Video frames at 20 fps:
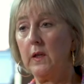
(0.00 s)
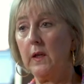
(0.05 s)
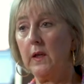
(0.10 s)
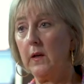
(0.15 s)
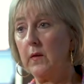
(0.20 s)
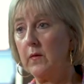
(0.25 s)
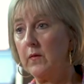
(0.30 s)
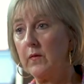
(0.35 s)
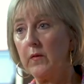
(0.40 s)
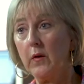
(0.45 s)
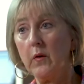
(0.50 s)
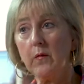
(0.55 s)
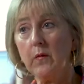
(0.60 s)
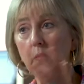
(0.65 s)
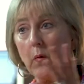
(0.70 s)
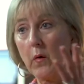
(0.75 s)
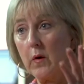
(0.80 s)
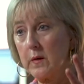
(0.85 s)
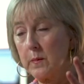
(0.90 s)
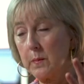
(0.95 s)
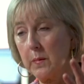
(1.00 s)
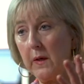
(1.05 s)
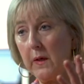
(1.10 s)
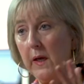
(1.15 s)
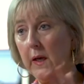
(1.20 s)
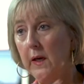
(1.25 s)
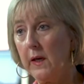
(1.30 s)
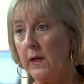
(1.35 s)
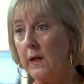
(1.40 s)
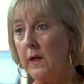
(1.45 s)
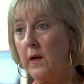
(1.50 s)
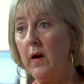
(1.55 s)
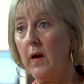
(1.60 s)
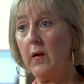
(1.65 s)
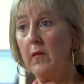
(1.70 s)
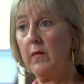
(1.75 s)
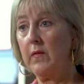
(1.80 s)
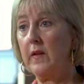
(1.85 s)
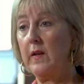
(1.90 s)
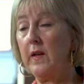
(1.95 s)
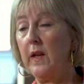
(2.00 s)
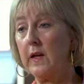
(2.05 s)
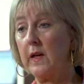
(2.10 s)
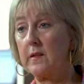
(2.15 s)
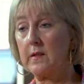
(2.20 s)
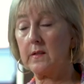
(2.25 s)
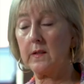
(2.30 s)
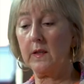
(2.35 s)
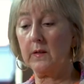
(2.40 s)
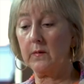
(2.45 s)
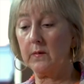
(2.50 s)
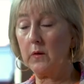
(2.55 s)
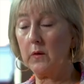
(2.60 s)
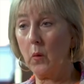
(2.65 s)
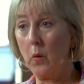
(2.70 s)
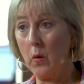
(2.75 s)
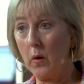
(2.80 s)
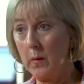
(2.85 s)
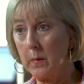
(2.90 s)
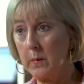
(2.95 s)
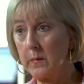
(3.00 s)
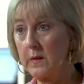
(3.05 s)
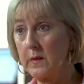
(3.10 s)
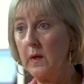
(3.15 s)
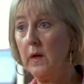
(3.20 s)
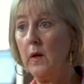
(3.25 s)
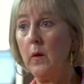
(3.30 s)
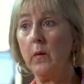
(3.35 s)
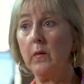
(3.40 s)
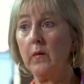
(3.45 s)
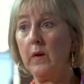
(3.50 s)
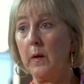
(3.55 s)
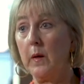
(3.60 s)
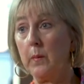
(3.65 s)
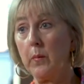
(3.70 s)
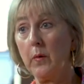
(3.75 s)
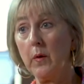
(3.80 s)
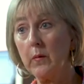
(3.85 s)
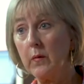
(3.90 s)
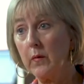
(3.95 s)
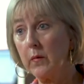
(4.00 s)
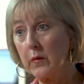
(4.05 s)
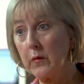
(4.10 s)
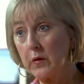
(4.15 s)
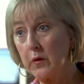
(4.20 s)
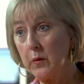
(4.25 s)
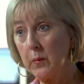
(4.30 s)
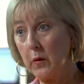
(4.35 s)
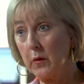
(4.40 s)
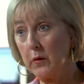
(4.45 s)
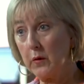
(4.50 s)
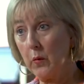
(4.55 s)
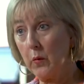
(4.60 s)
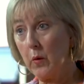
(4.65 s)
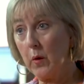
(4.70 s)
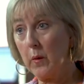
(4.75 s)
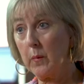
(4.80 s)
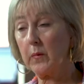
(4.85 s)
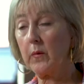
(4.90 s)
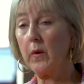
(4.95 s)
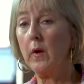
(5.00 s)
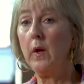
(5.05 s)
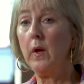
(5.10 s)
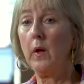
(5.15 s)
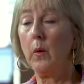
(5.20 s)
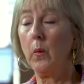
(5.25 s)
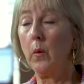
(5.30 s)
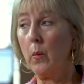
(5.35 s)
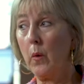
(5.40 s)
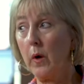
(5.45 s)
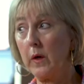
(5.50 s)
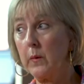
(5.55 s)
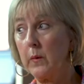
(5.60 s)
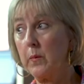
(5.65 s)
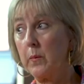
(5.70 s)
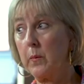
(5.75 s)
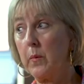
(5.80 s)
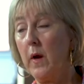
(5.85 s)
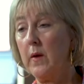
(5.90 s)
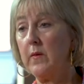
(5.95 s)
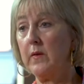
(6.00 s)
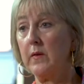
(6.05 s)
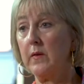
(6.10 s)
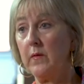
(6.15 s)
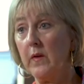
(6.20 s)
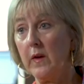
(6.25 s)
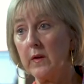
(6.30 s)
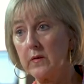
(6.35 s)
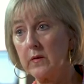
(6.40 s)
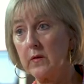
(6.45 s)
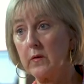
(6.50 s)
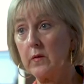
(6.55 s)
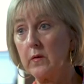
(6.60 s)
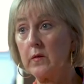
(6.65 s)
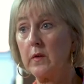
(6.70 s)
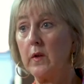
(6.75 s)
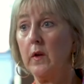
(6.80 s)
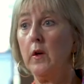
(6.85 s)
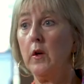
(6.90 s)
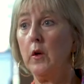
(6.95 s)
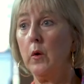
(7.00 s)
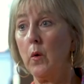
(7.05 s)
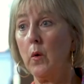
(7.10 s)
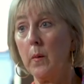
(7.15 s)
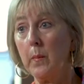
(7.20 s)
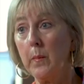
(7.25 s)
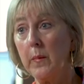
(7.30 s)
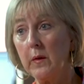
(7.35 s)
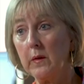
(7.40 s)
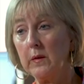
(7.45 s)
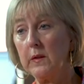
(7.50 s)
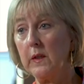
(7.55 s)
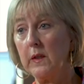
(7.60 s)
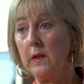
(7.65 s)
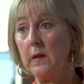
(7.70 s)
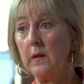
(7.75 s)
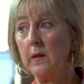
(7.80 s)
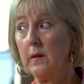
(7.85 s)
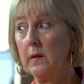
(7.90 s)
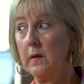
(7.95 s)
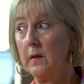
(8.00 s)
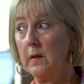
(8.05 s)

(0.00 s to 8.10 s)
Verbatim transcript: in full force planning of the next set of dorms. We've got approval for two more dorms. We're working with private investors who are building,